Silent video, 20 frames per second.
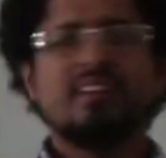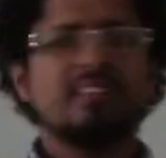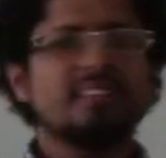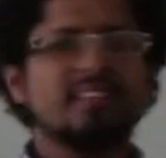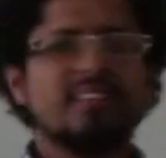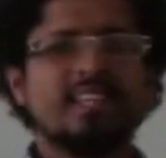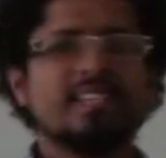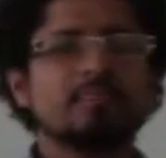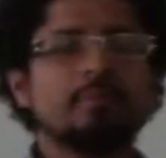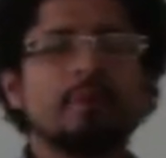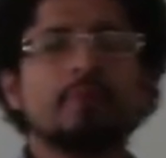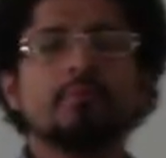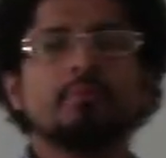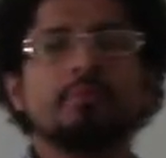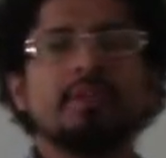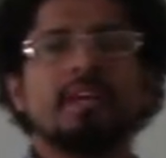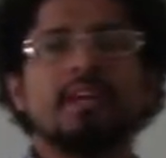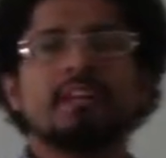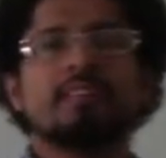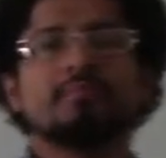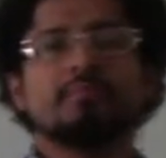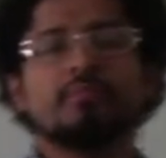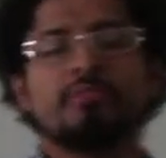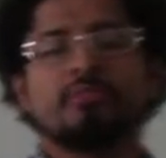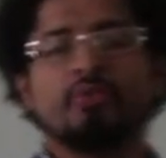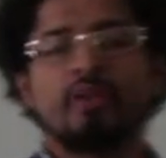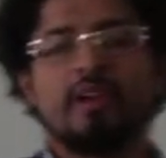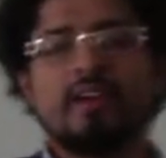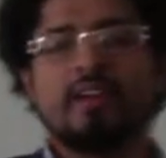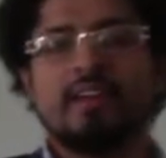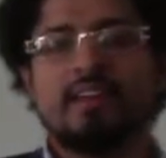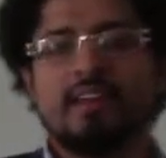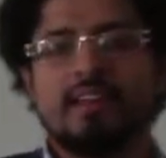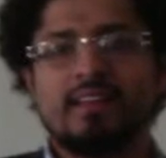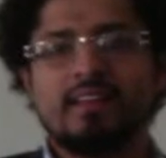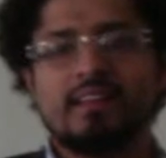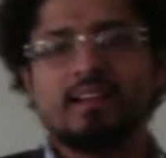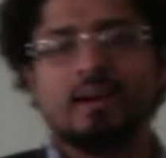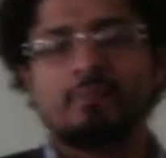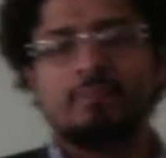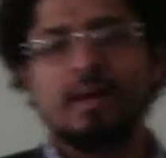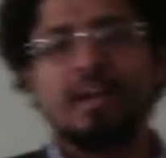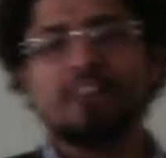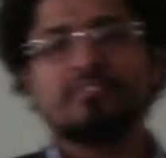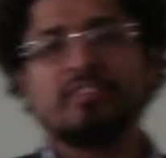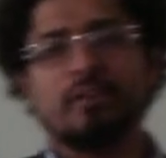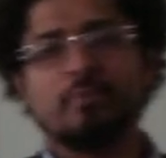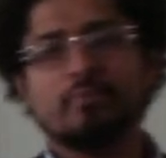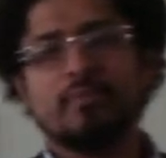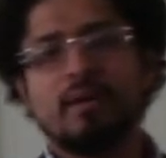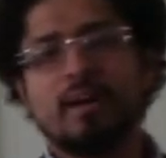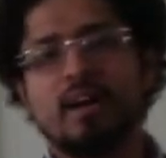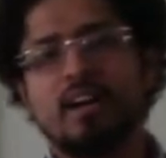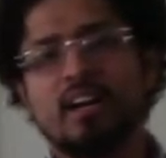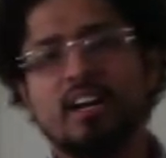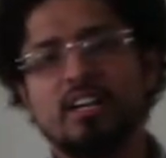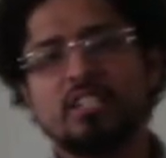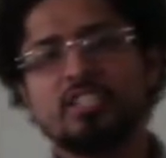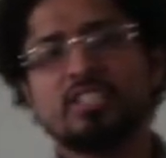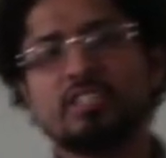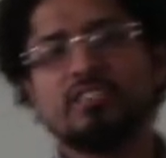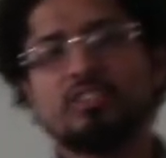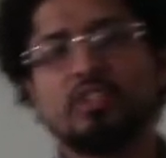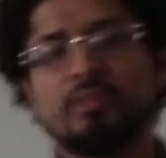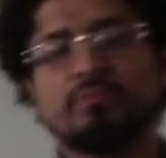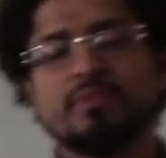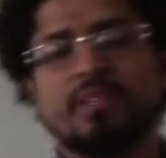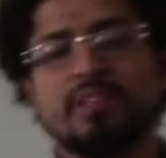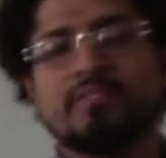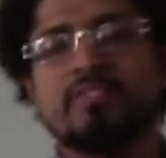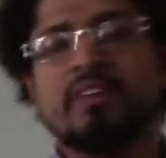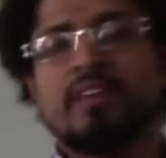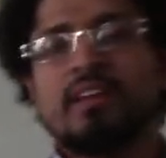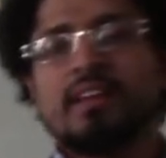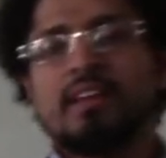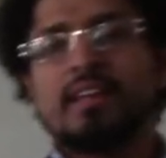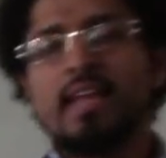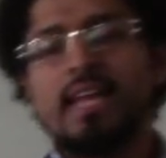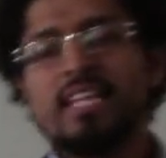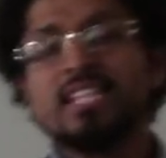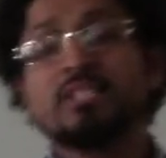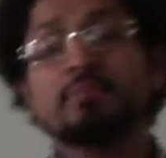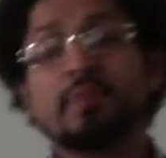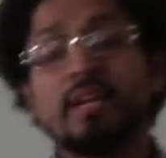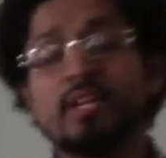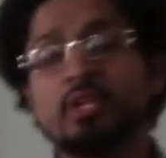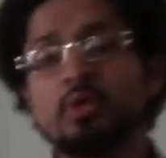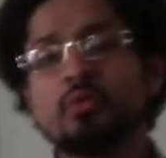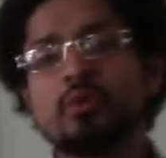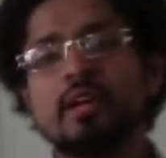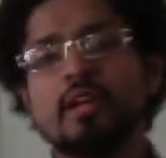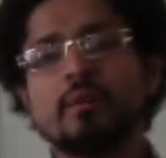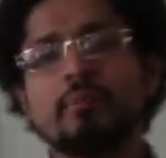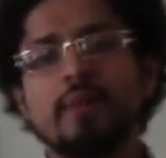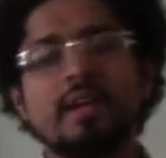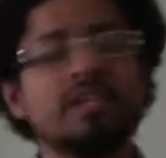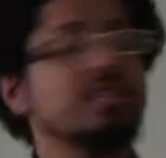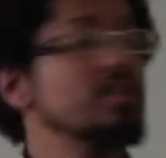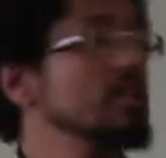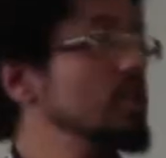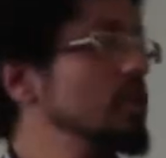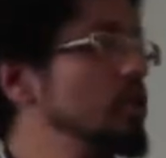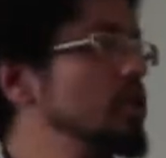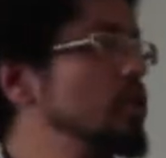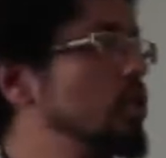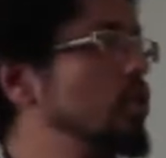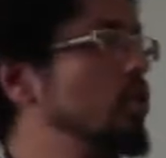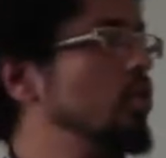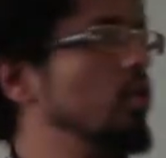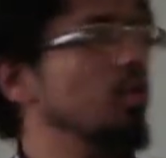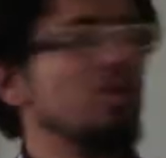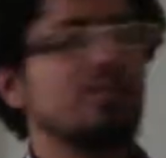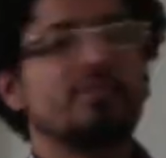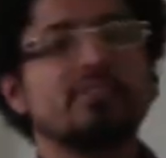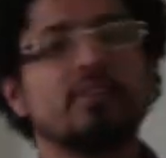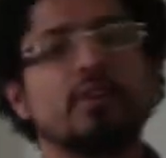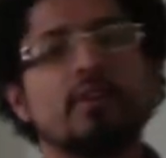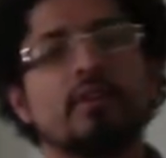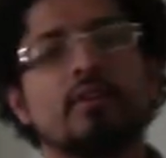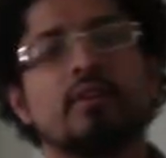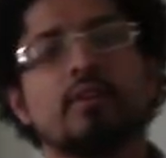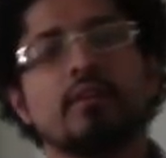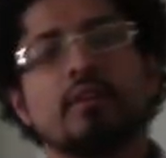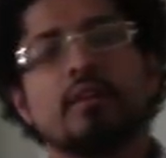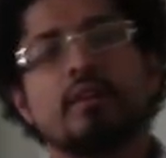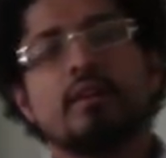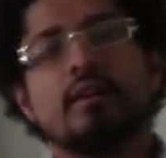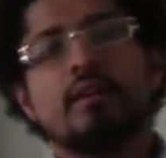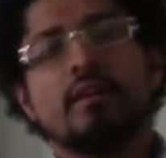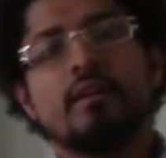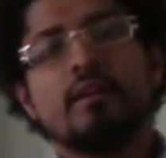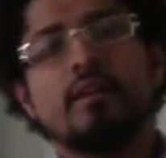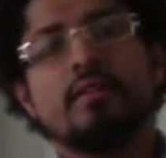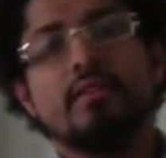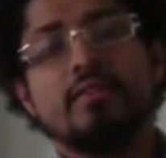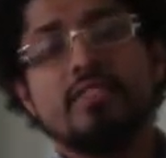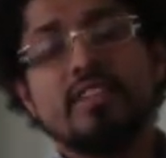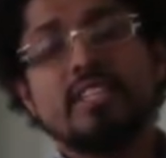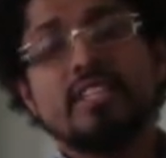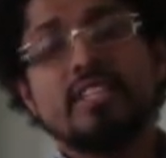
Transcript: That's probably it before I come back from Hajj in terms of classes, but I do recommend you go over this